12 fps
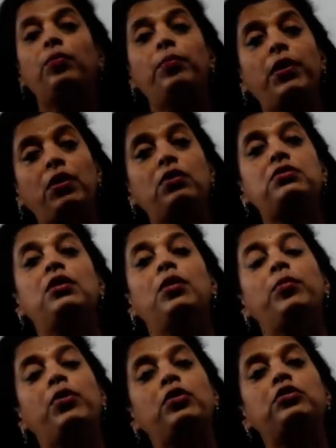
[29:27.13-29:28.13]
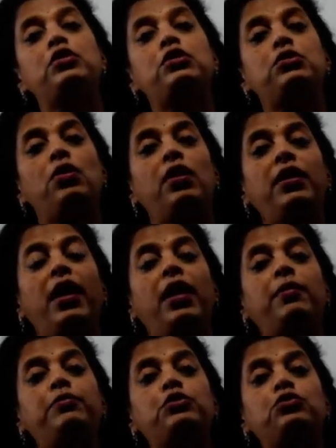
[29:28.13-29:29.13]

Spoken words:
Because progesterone helps